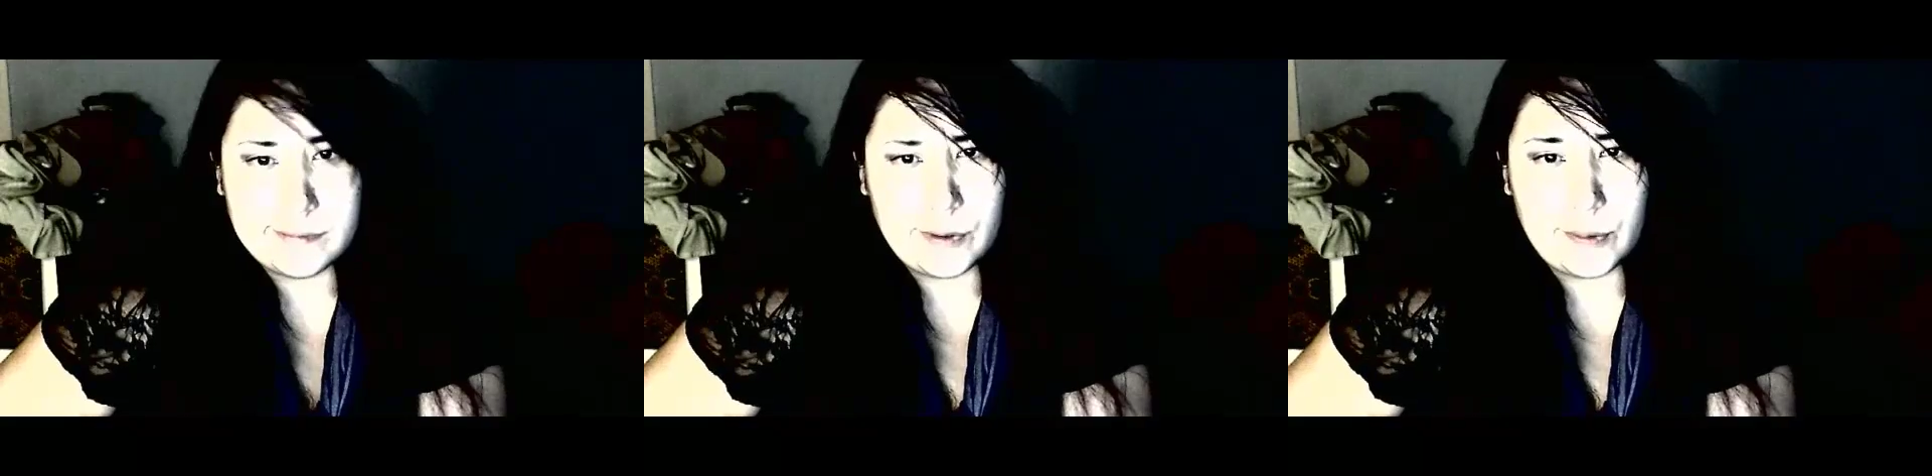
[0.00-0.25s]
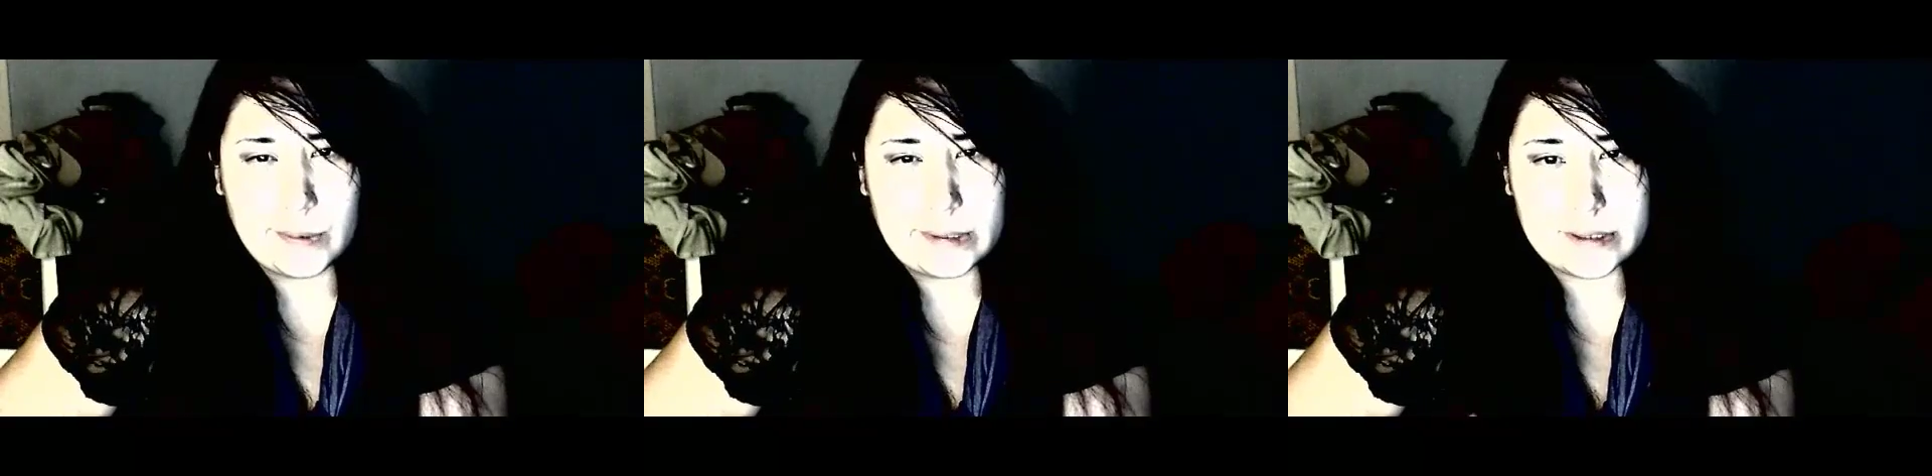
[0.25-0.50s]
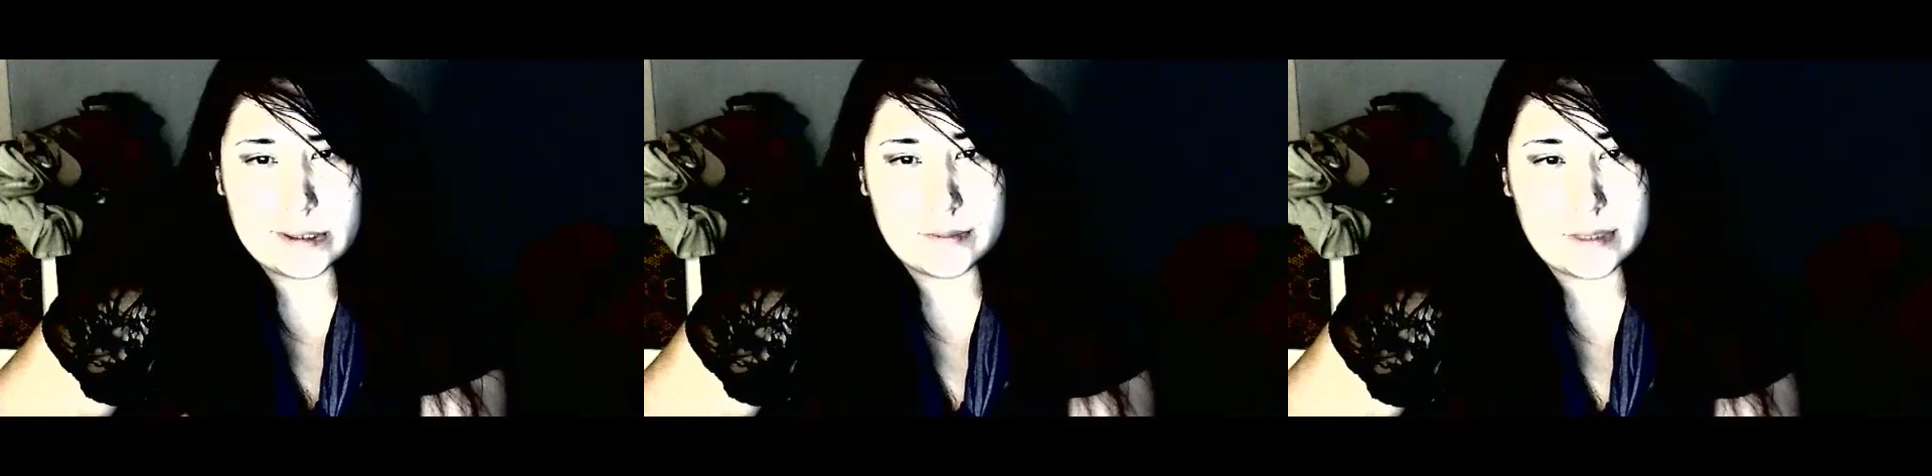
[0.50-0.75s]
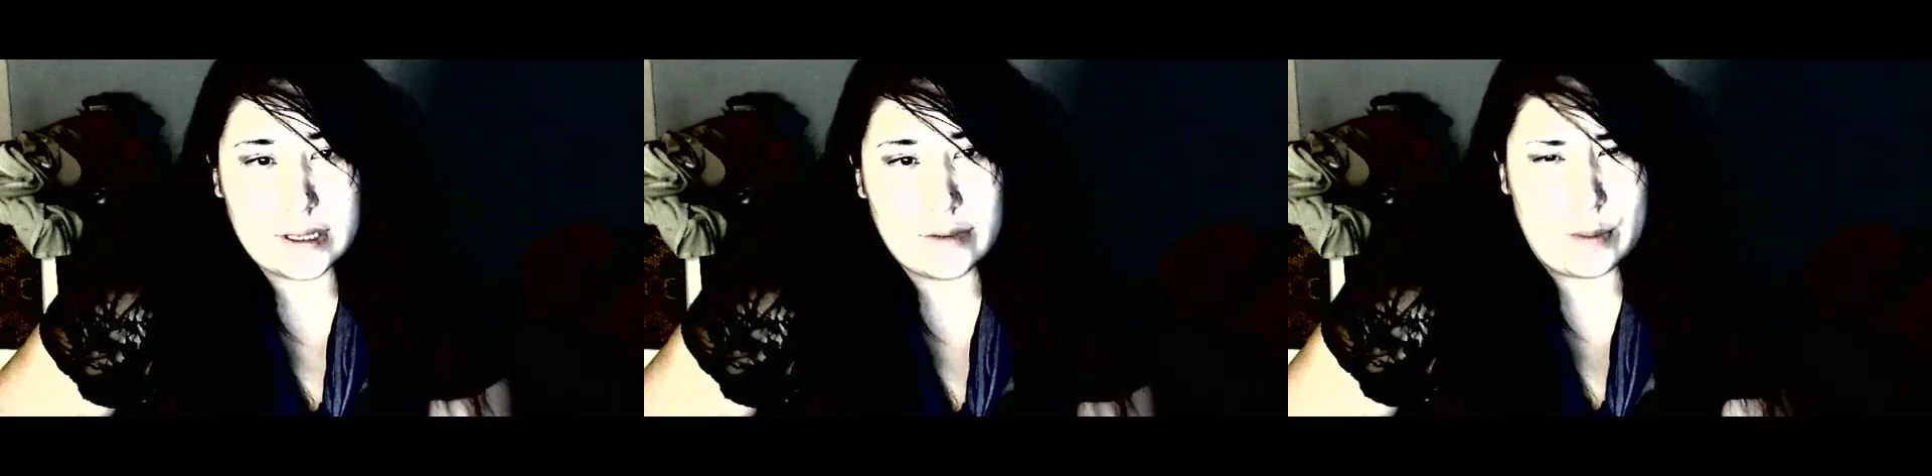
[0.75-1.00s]

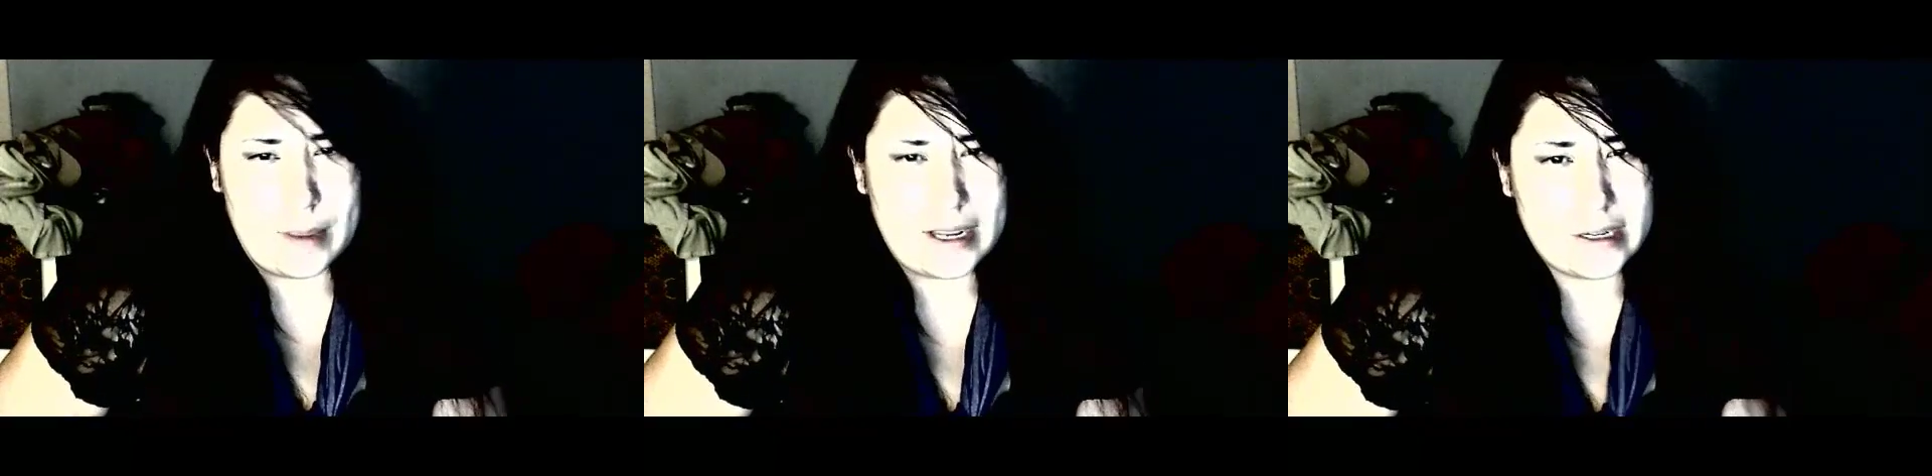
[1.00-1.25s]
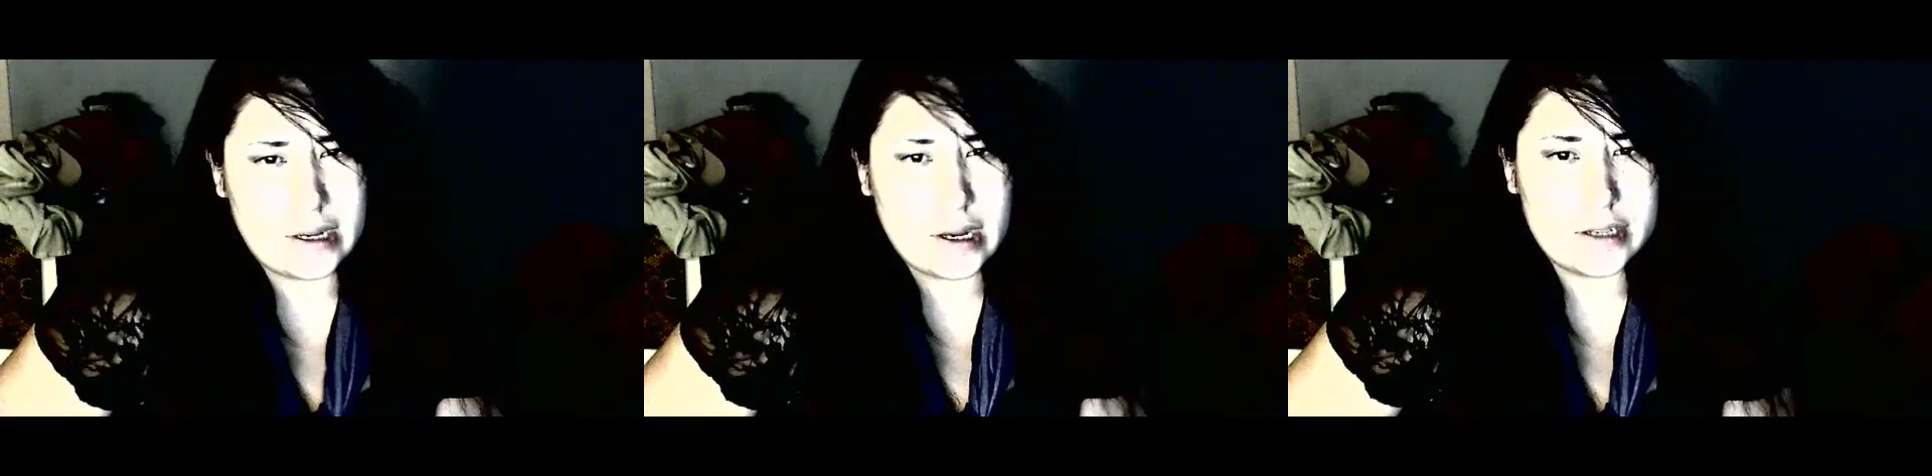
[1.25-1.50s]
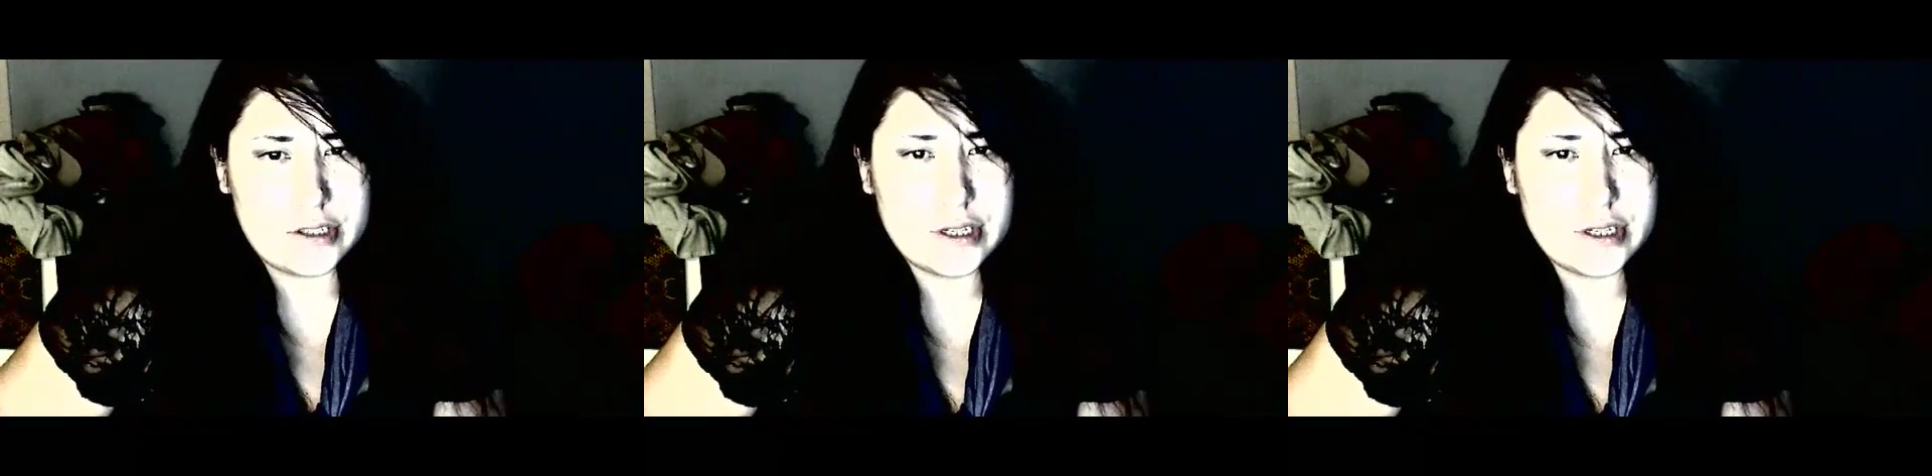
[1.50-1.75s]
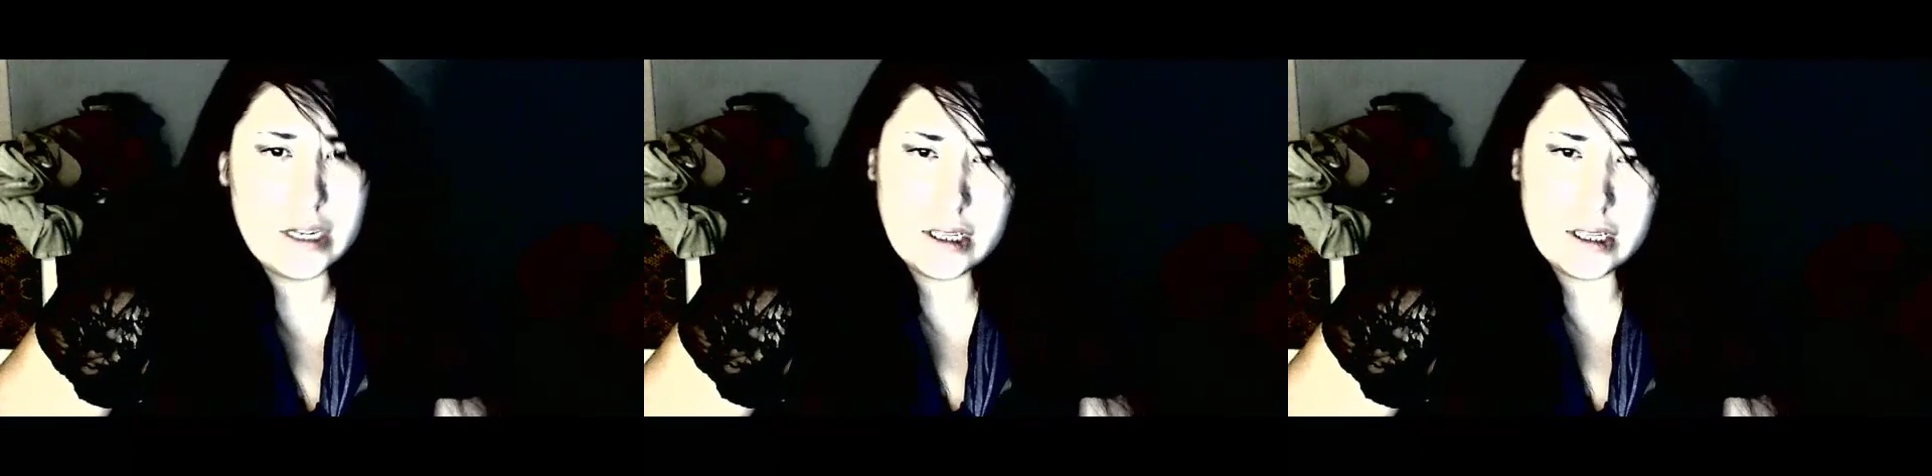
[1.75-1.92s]
organisms that we may touch.